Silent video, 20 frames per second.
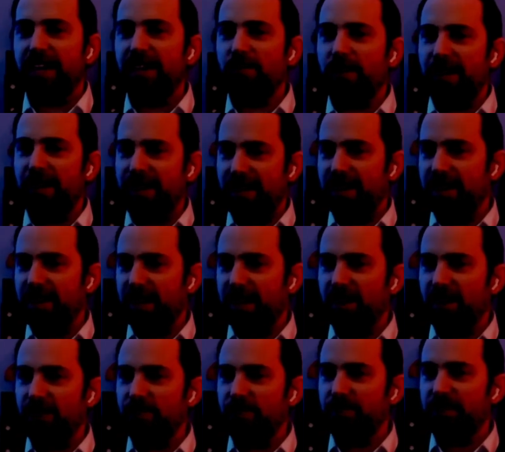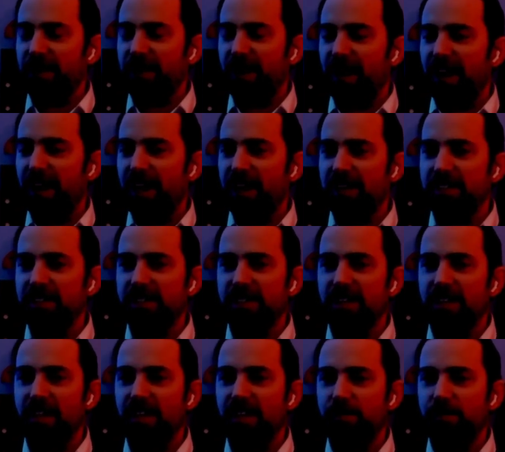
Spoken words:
I went in there, and